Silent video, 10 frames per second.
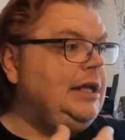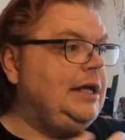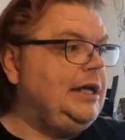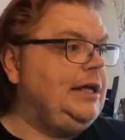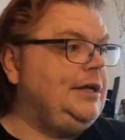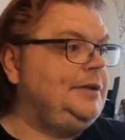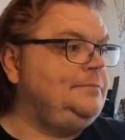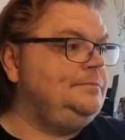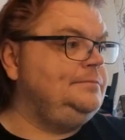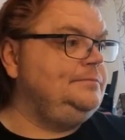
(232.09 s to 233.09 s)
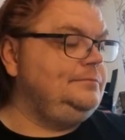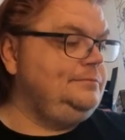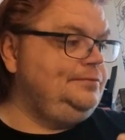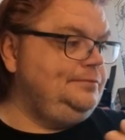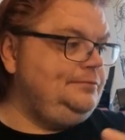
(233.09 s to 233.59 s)
Pot
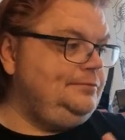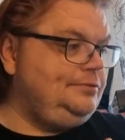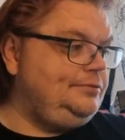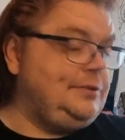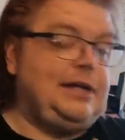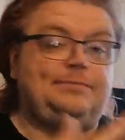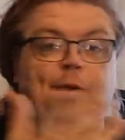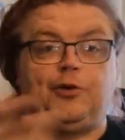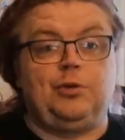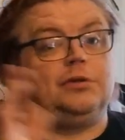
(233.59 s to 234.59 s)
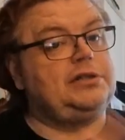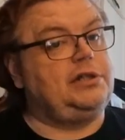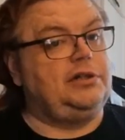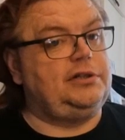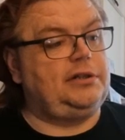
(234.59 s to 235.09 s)
noodles are
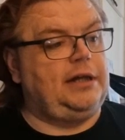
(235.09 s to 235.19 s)
good